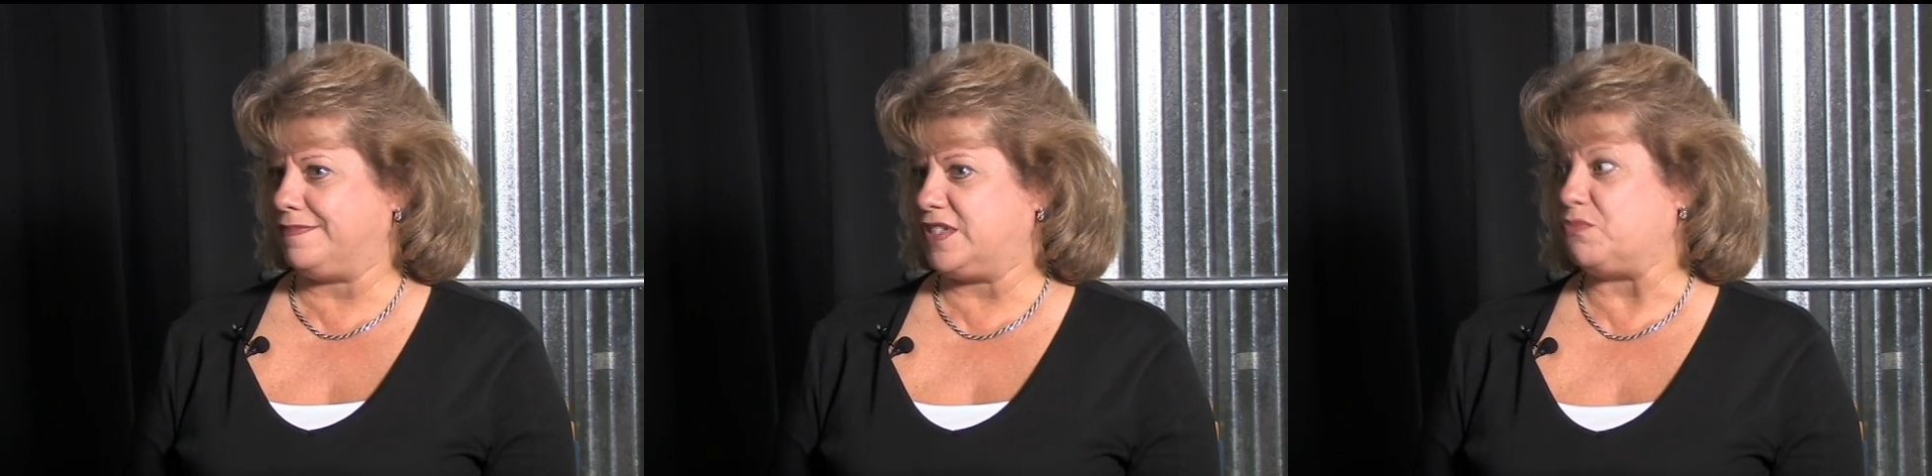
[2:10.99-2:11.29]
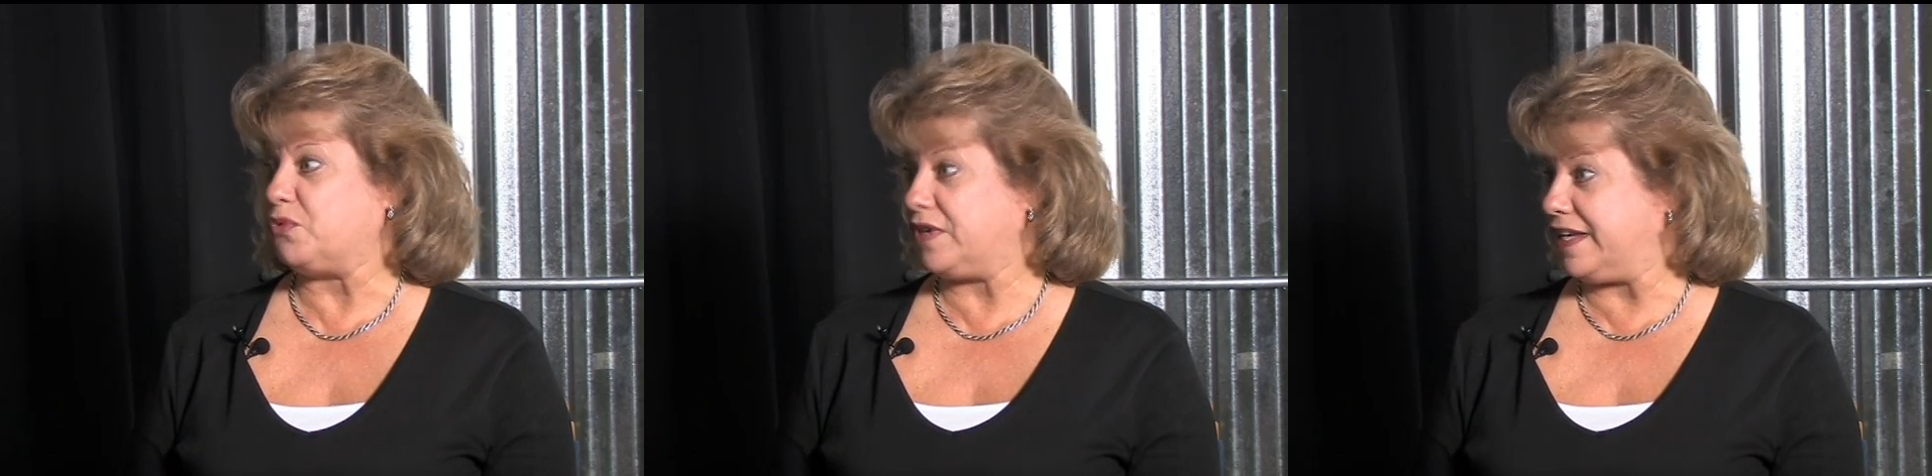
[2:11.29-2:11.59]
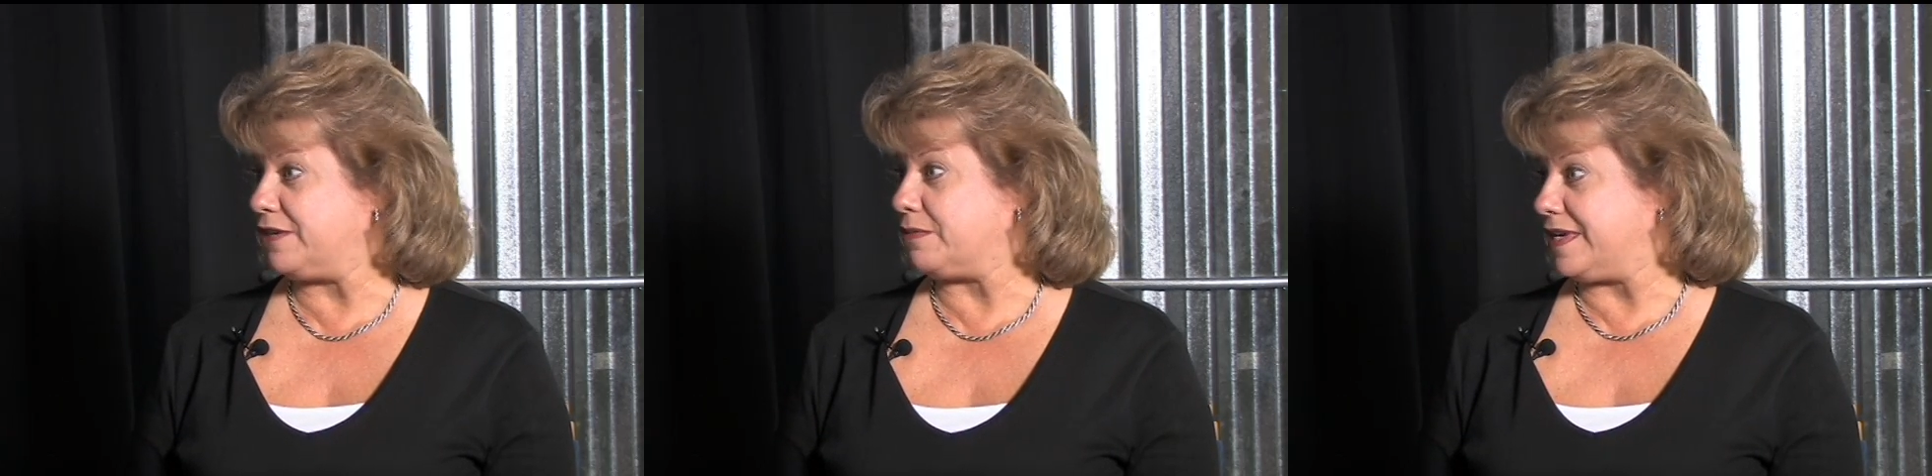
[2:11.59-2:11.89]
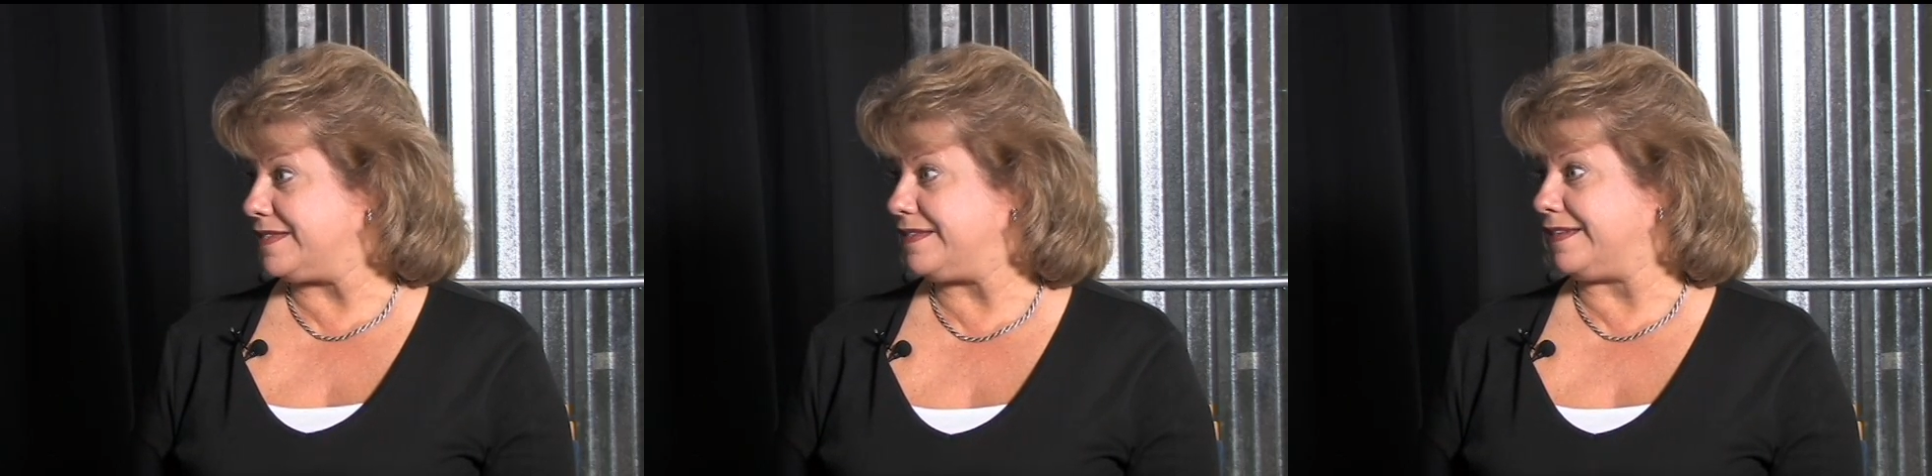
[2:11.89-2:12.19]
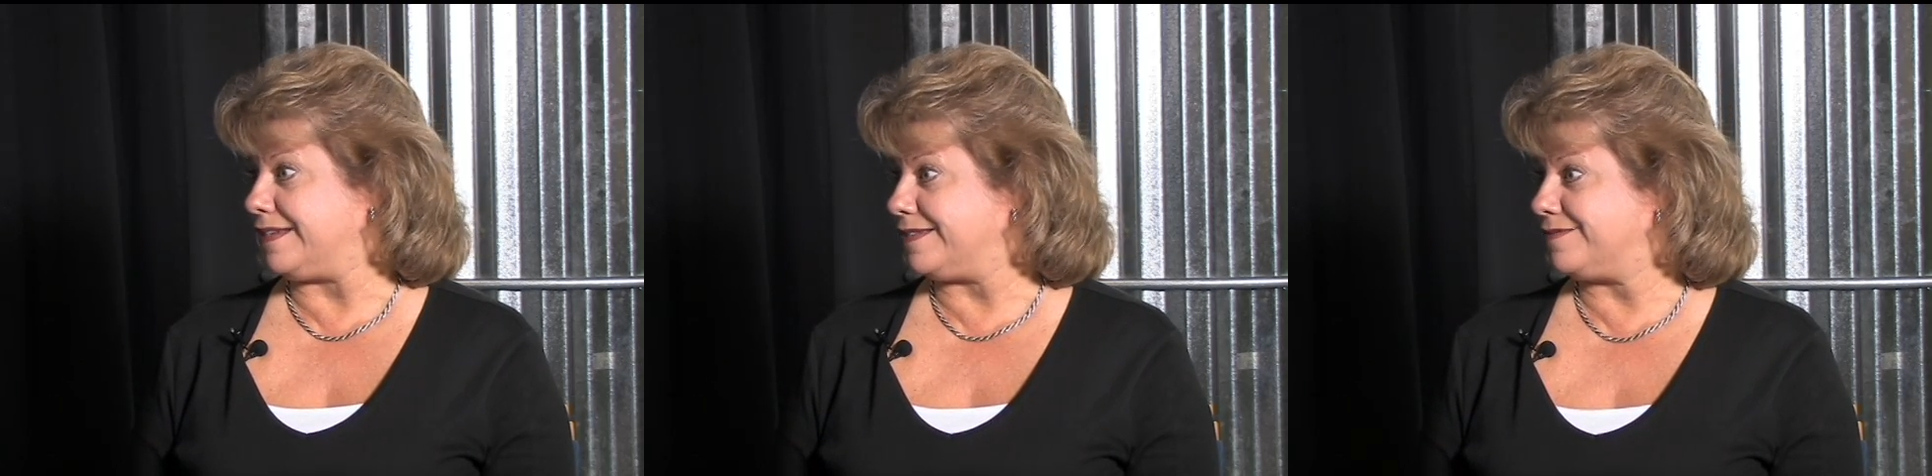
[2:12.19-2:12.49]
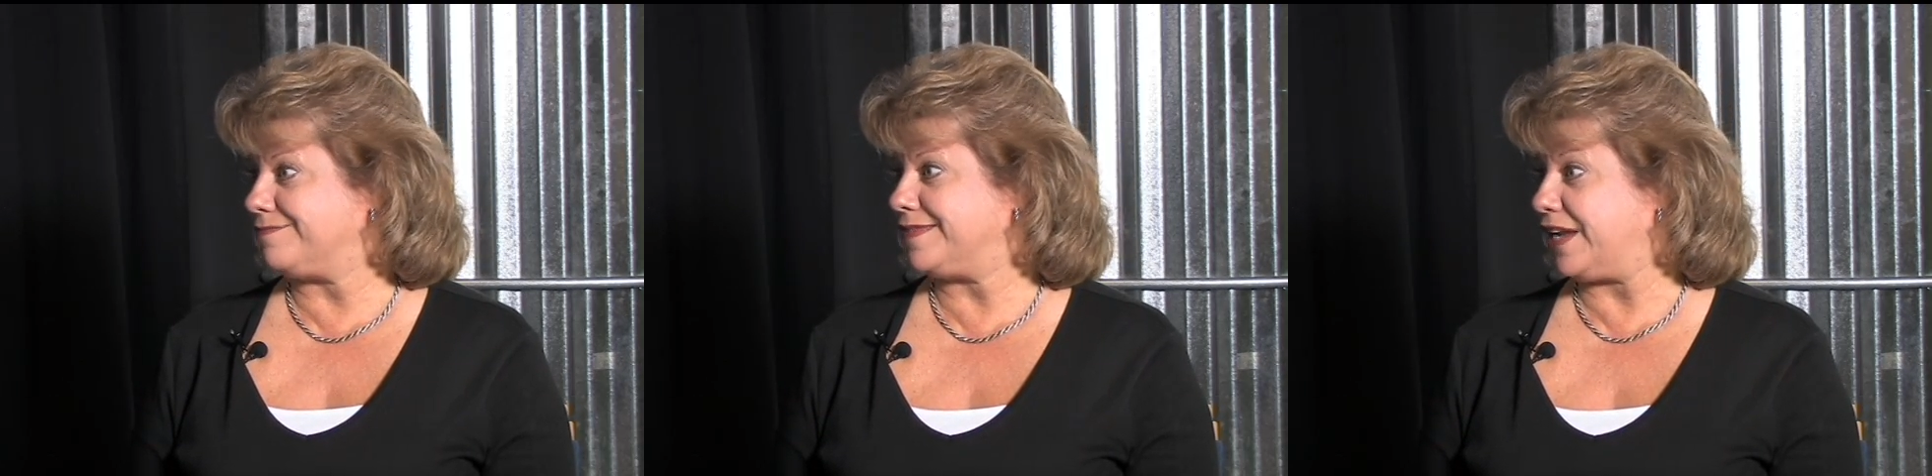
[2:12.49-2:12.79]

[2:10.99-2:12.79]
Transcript: some pretty interesting